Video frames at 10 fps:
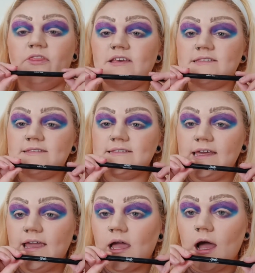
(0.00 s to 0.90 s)
with this
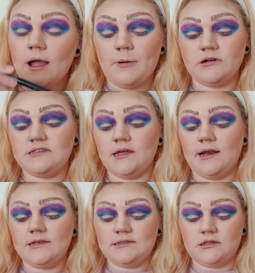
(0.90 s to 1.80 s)
sleek eyebrow
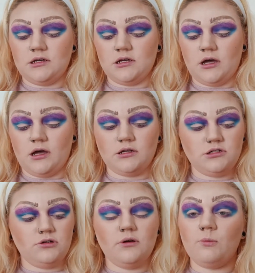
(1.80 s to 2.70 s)
stylist
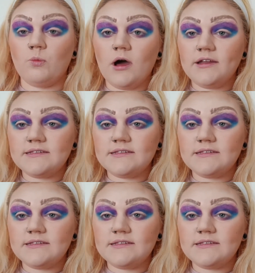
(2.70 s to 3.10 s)
2-in-1.